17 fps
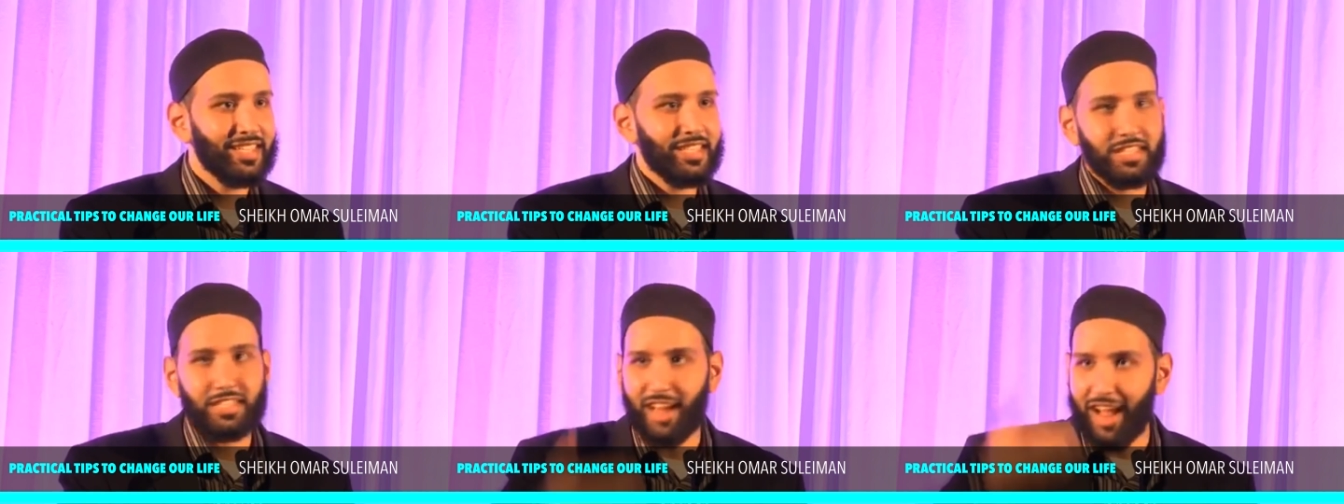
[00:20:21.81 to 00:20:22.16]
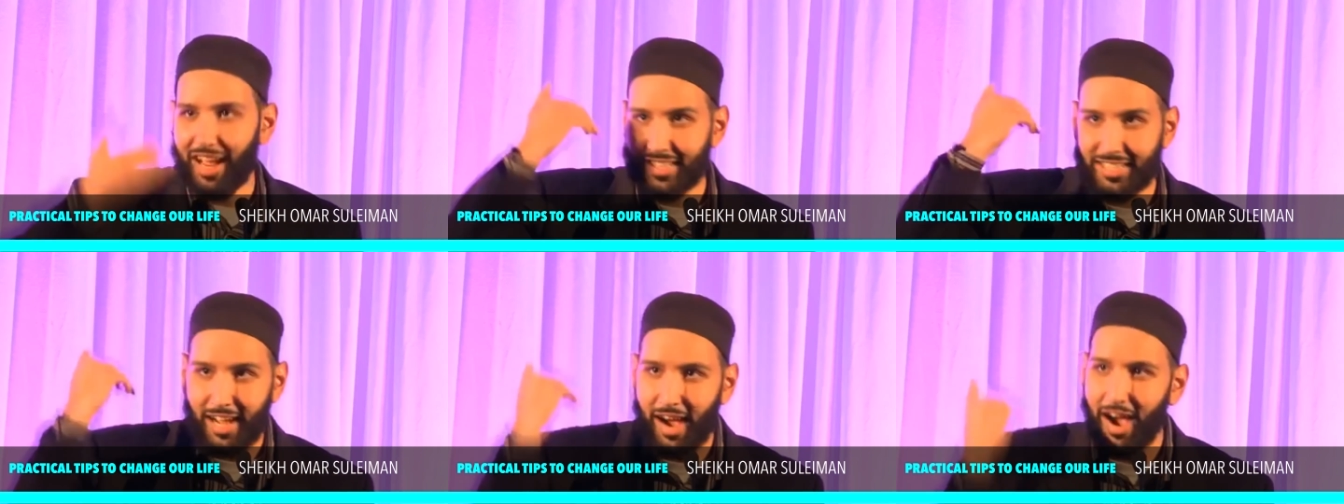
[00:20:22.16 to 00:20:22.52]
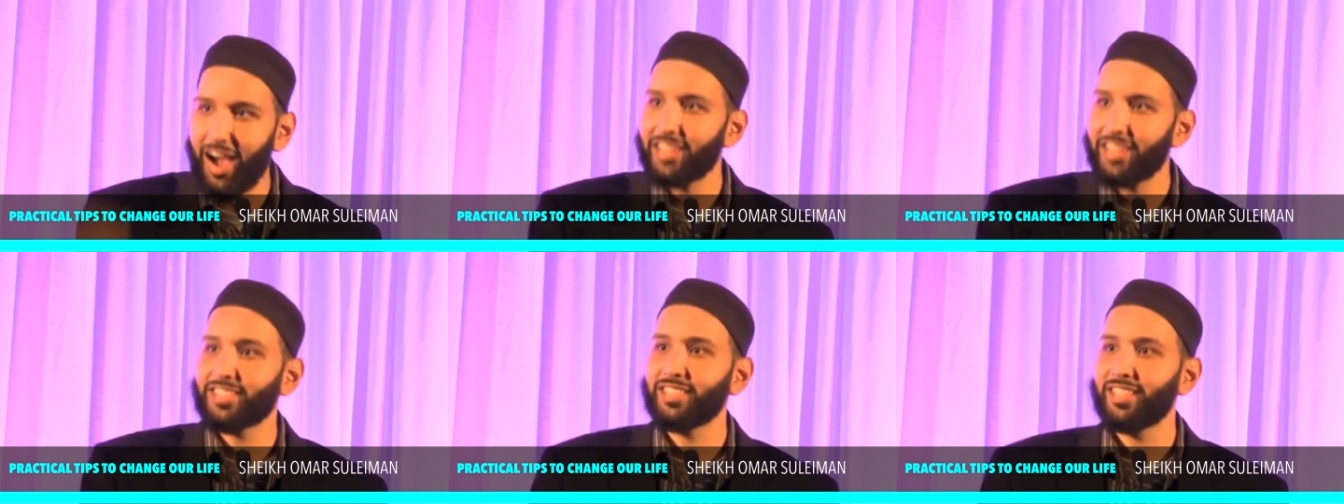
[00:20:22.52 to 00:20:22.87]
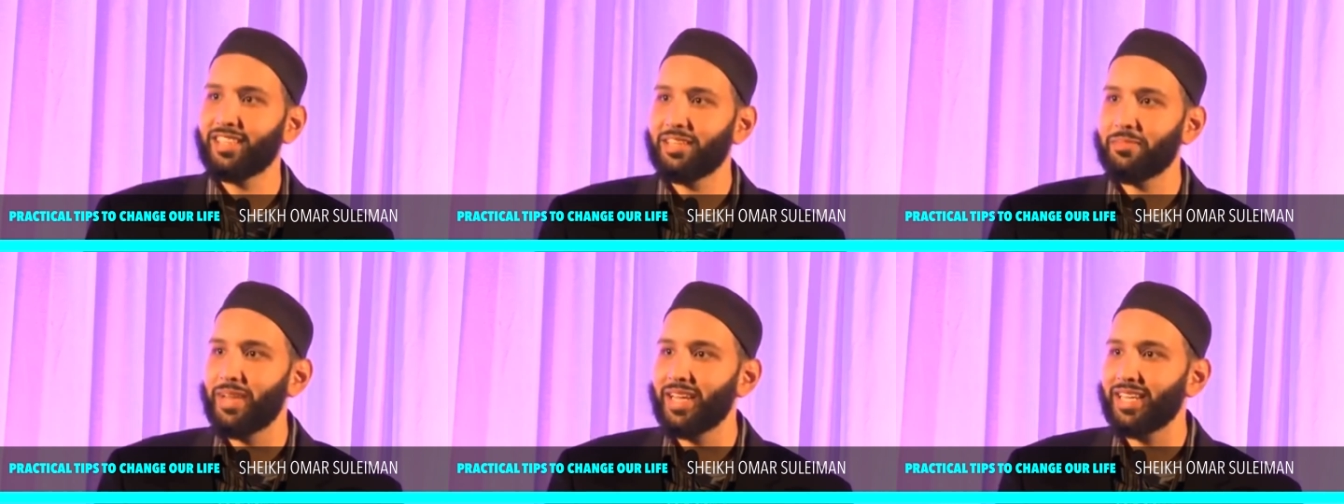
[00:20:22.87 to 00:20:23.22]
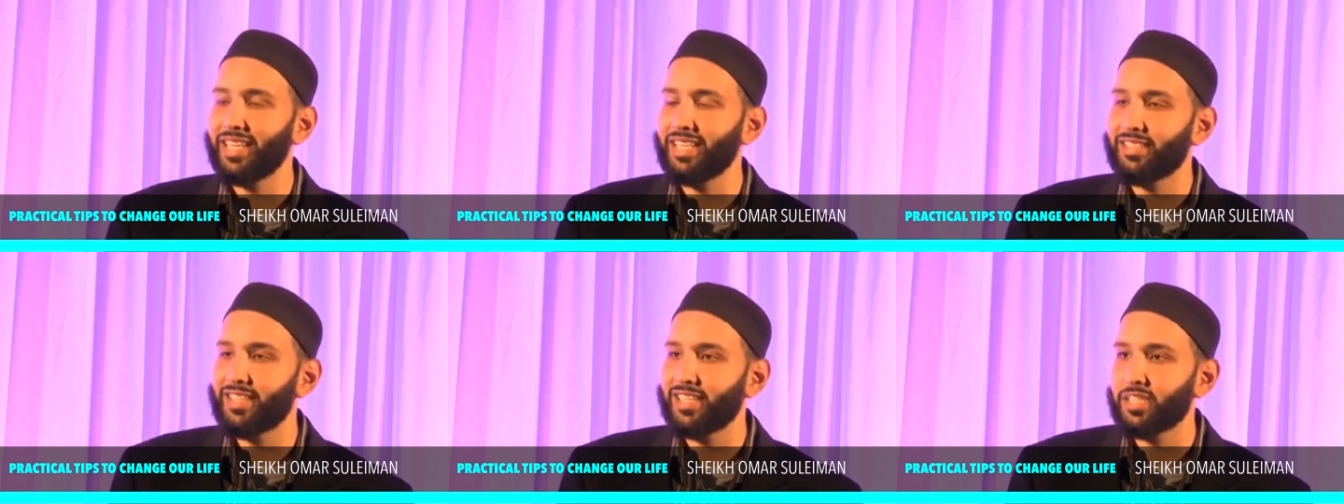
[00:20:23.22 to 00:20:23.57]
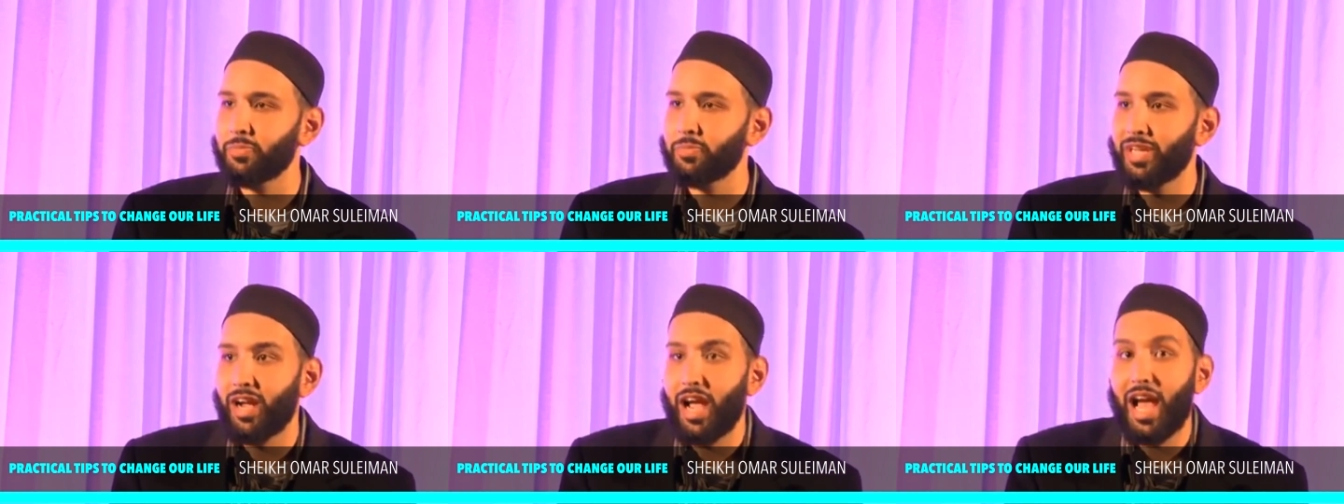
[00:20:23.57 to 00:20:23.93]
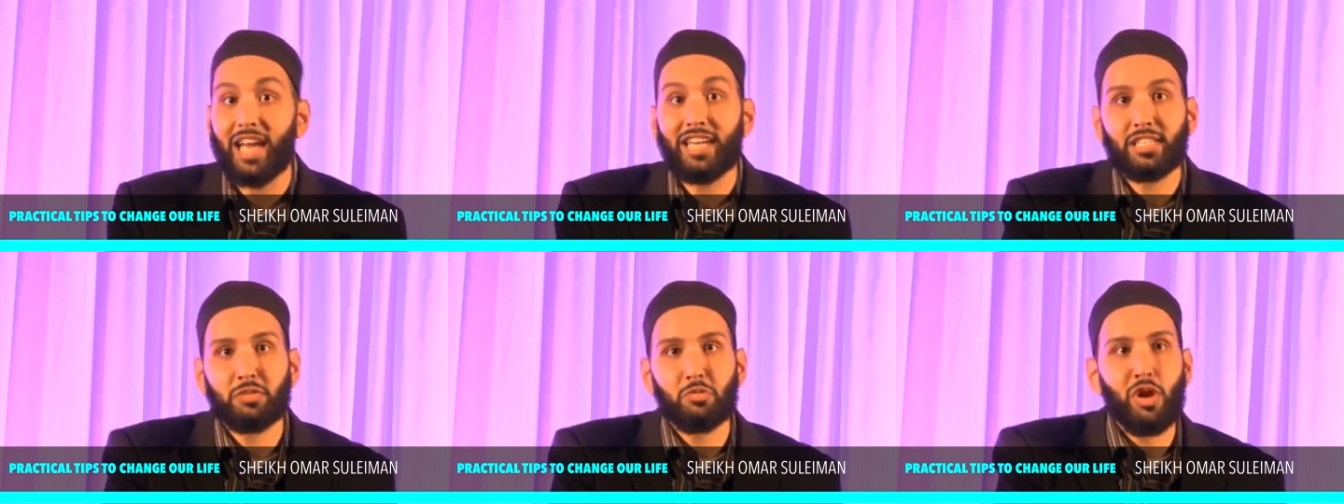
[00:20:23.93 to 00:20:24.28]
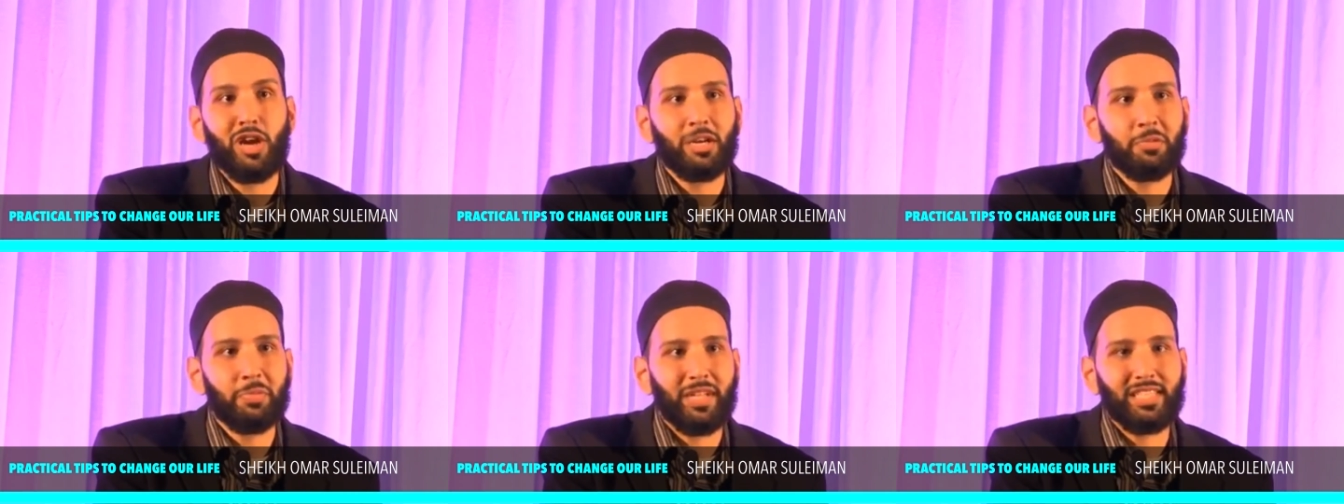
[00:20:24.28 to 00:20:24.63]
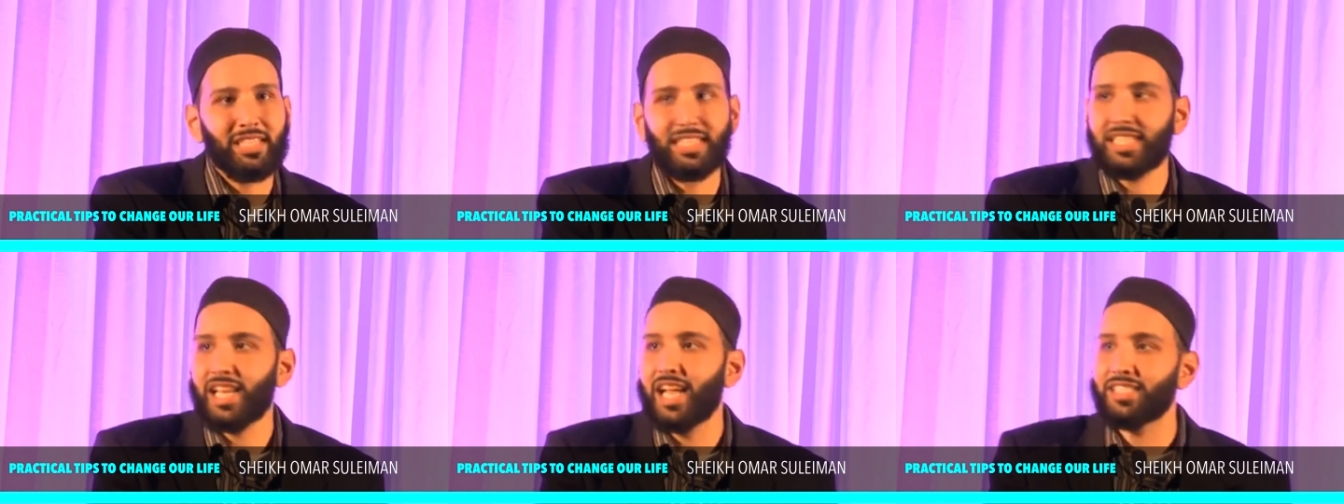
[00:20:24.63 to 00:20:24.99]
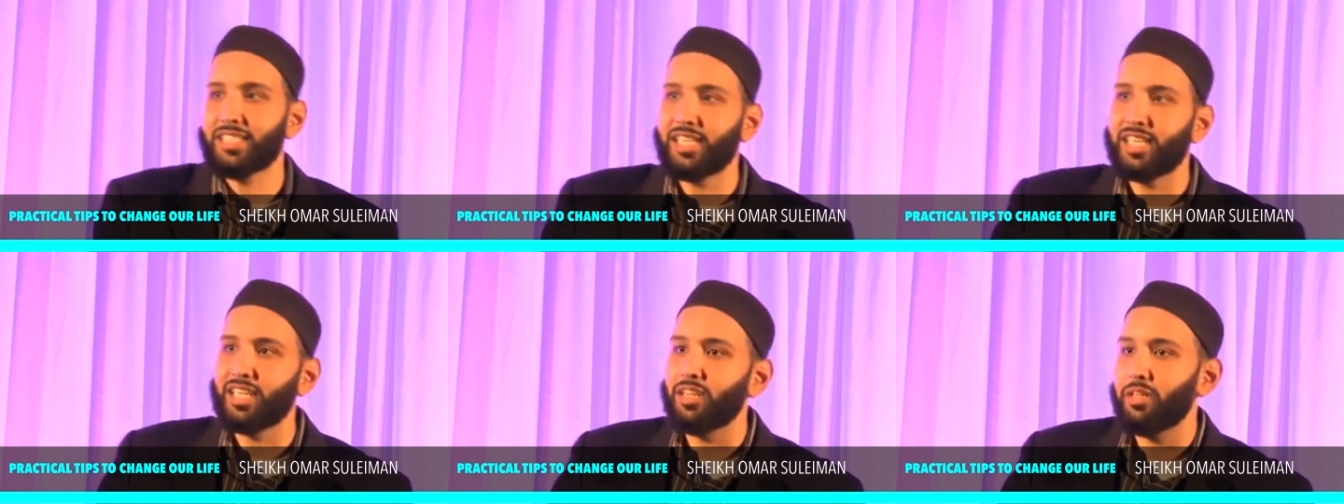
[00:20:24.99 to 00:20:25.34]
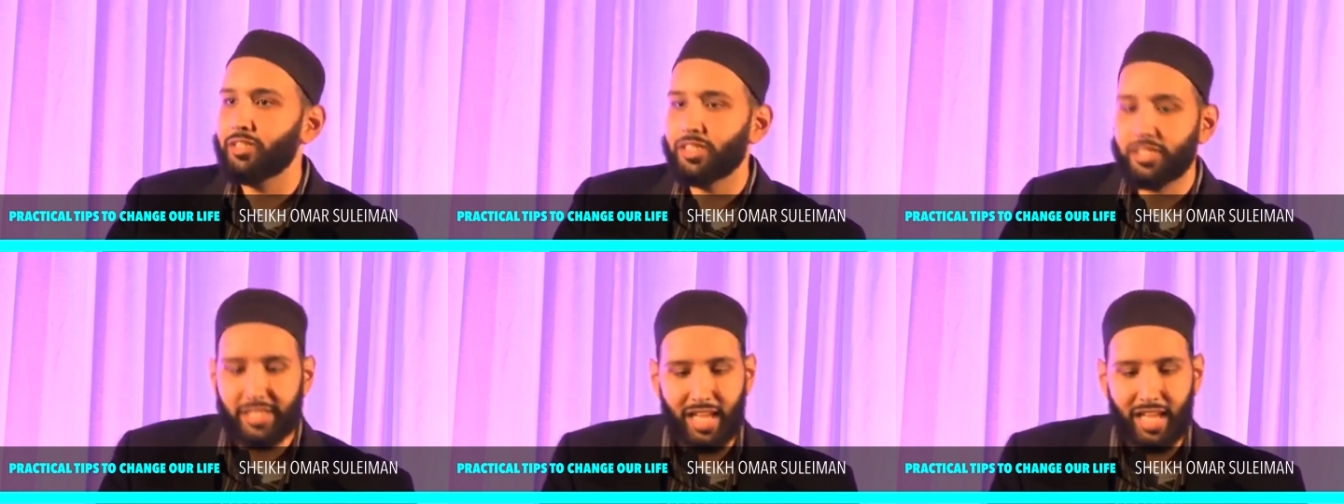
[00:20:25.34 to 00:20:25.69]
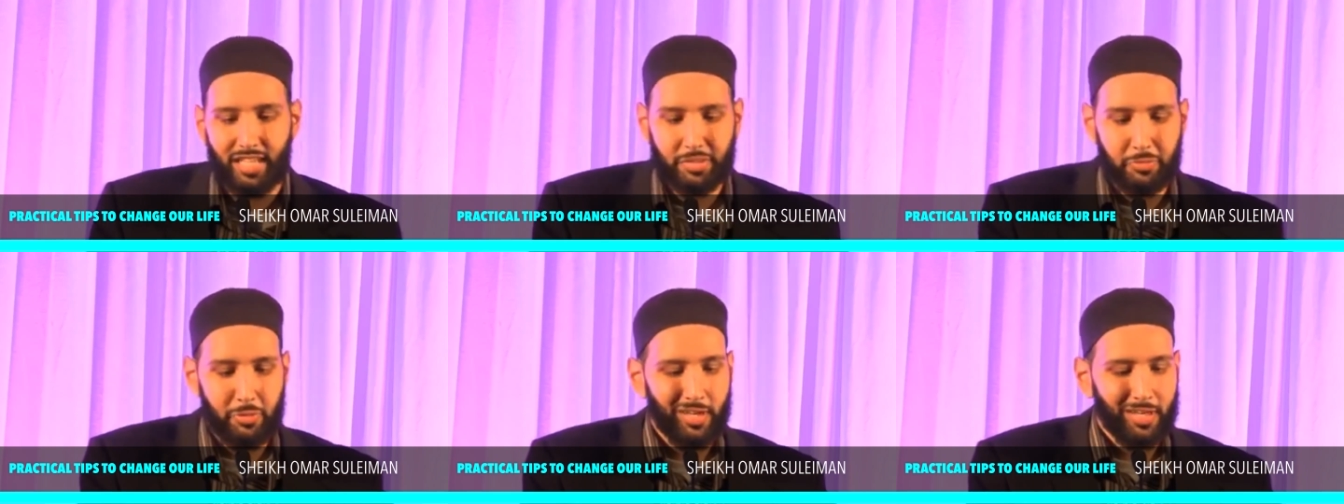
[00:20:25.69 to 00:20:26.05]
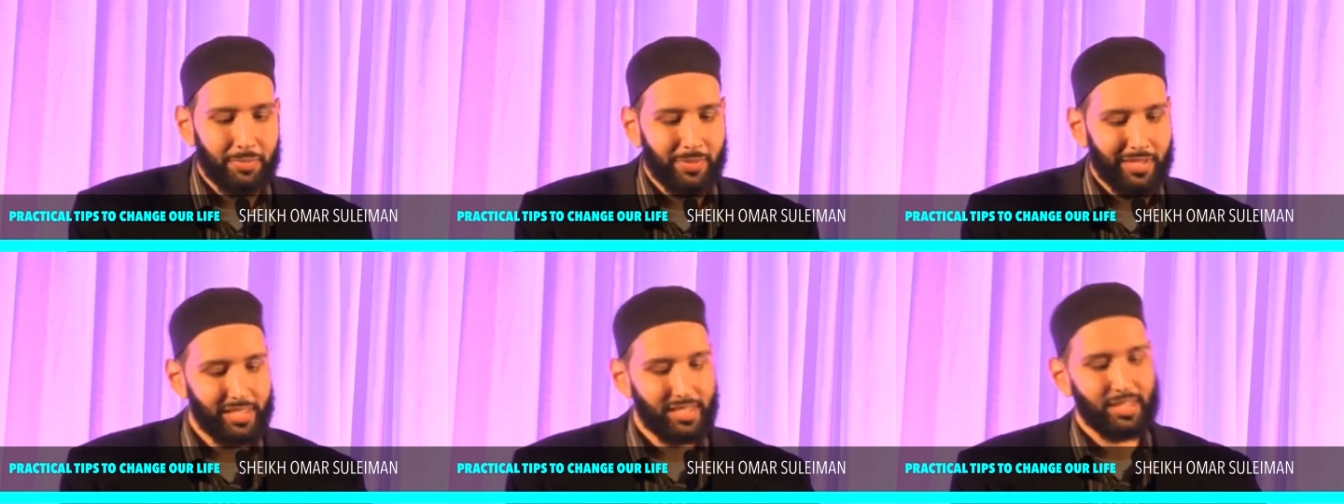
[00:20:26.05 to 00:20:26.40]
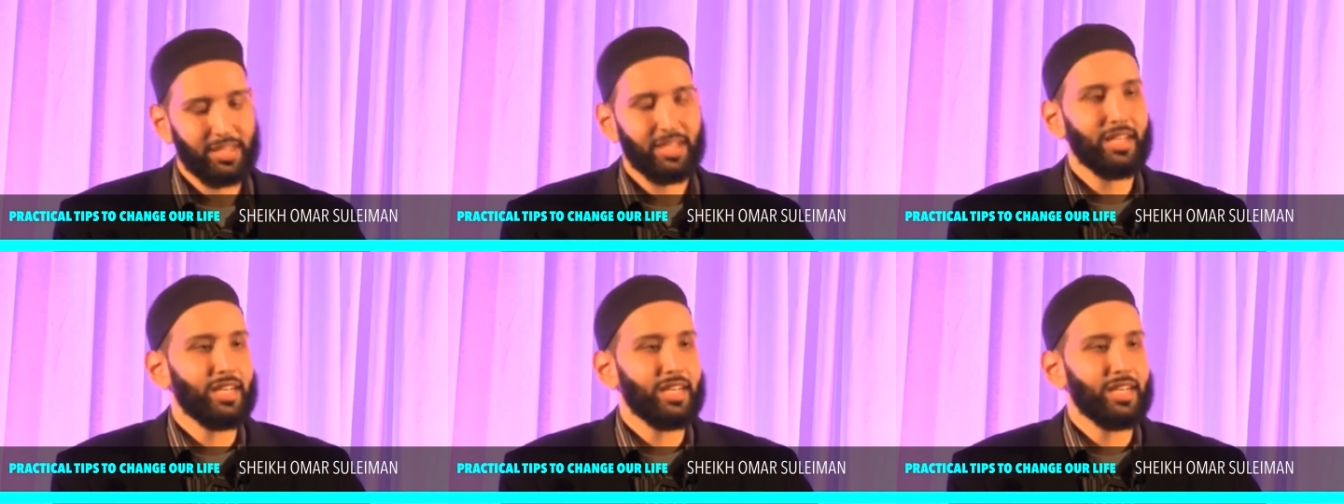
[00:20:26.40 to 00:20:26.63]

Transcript: This guy's constantly making tasbih at his workplace. He's not sitting in the, just at his workplace.